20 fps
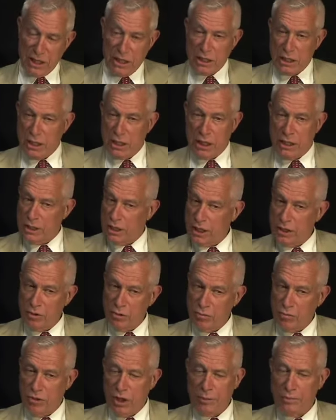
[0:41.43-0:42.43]
And
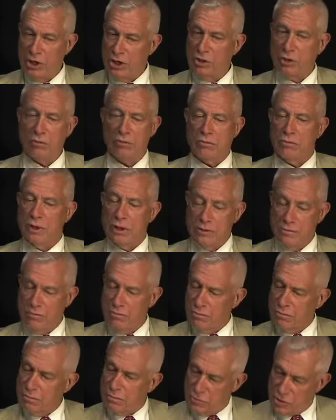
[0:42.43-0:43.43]
I mean,
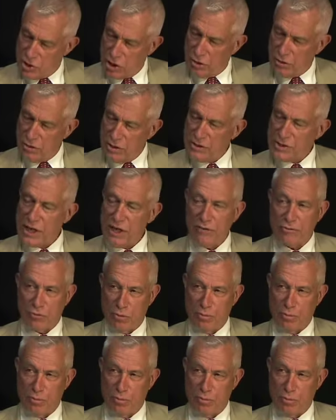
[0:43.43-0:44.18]
charities have